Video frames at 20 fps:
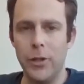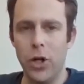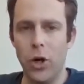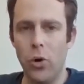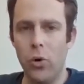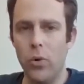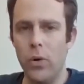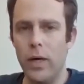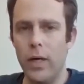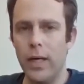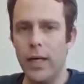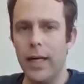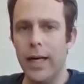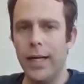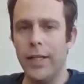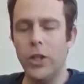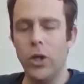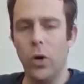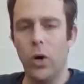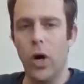know
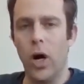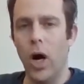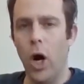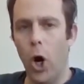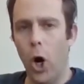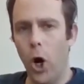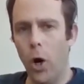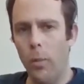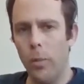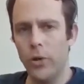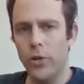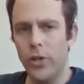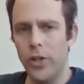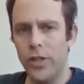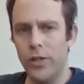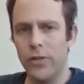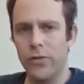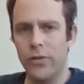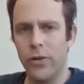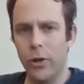your
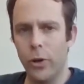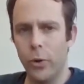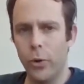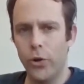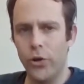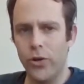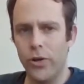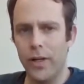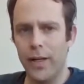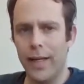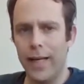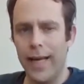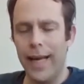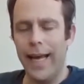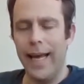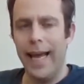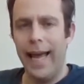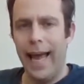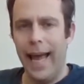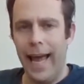homogeneous solution
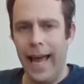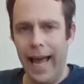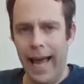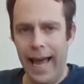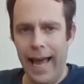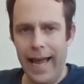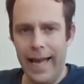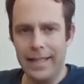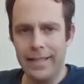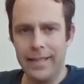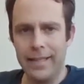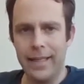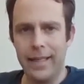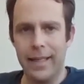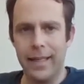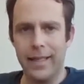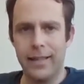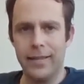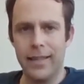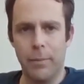has
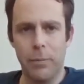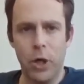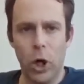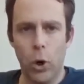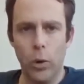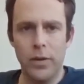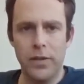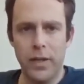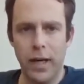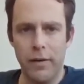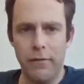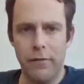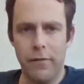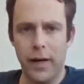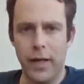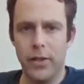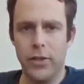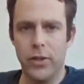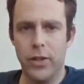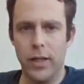some cosine
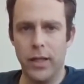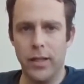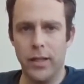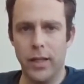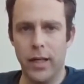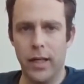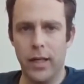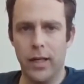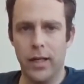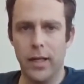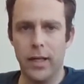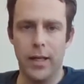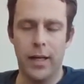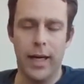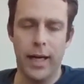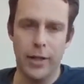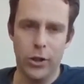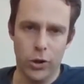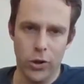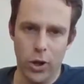function in there.
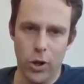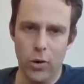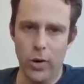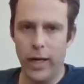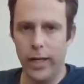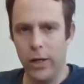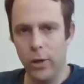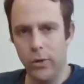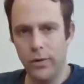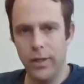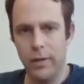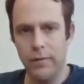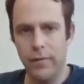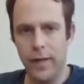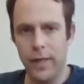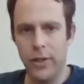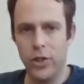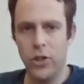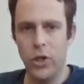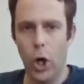And you know, a cosine
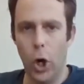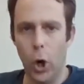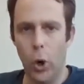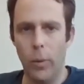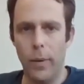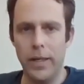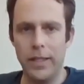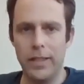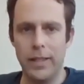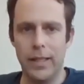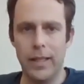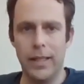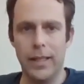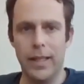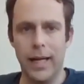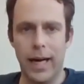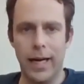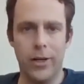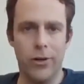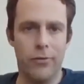function always
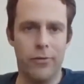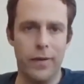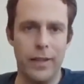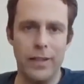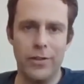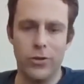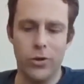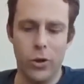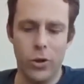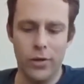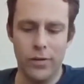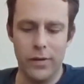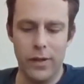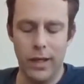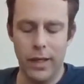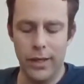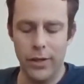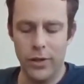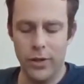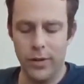kind of leads to
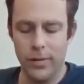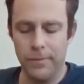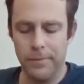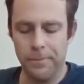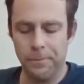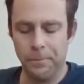oscillation.